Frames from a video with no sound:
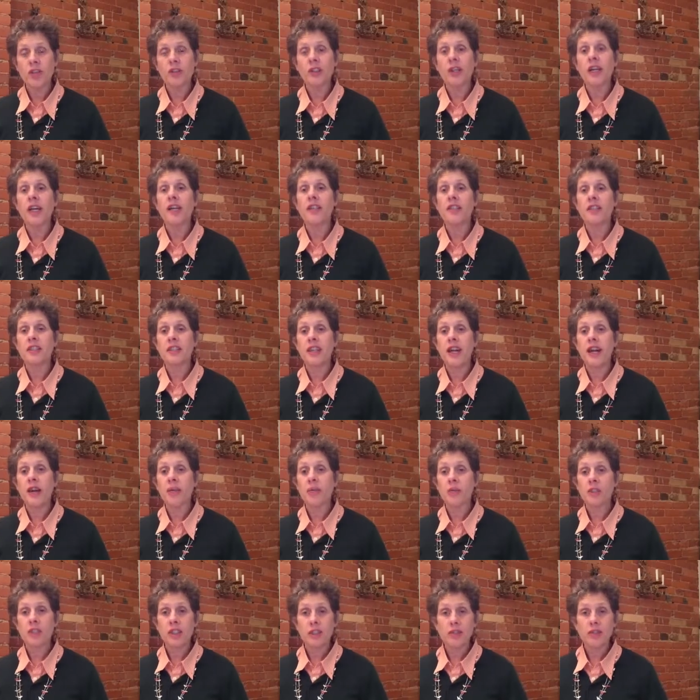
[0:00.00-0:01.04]
He had a
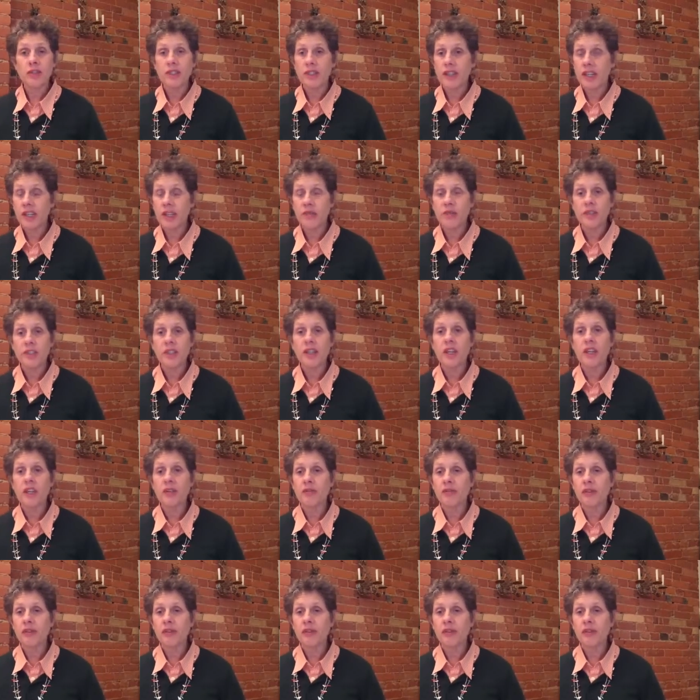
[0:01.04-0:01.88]
sandwich every day of his life,